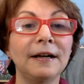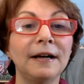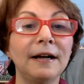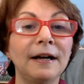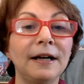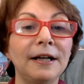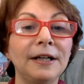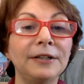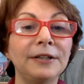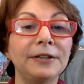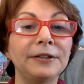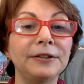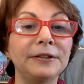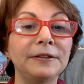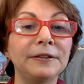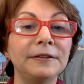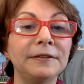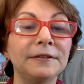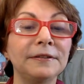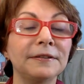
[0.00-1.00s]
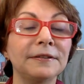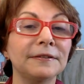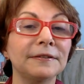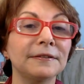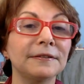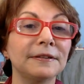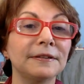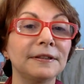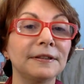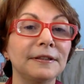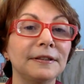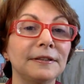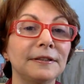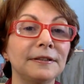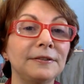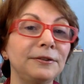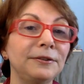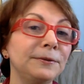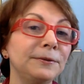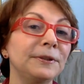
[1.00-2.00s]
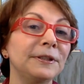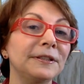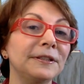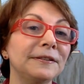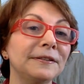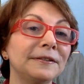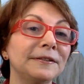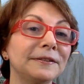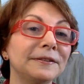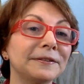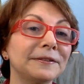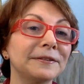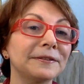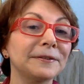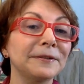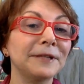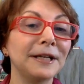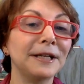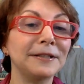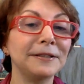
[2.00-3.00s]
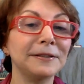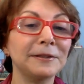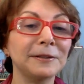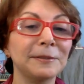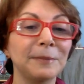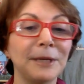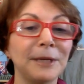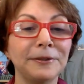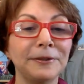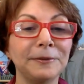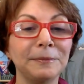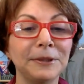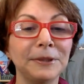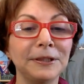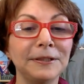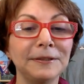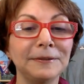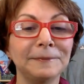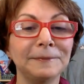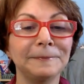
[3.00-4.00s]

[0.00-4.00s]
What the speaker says: I couldn't do it. So that inspired me.